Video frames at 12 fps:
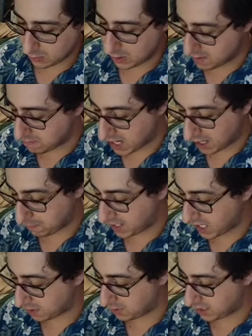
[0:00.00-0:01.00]
Greenback
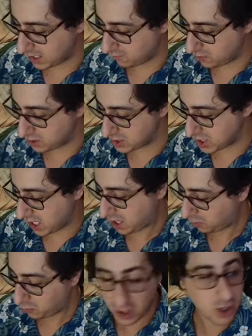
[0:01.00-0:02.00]
pack, but never
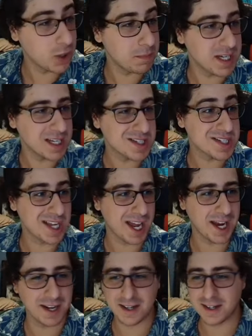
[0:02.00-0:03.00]
discount what could be
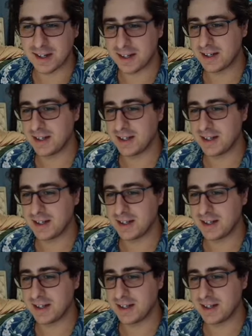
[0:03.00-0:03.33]
inside.